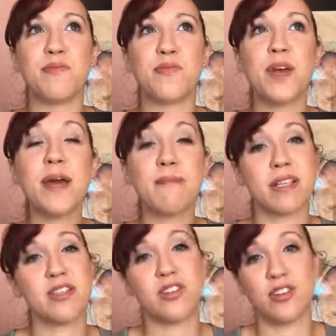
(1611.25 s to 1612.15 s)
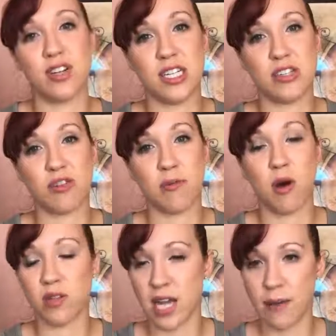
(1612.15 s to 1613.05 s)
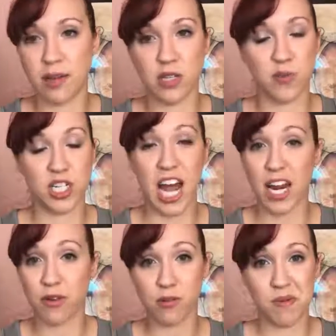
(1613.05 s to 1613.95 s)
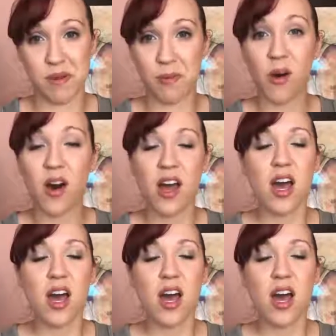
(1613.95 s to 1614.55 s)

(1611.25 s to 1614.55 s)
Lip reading: we get messages on Instagram all the time, because we're chatting with more people.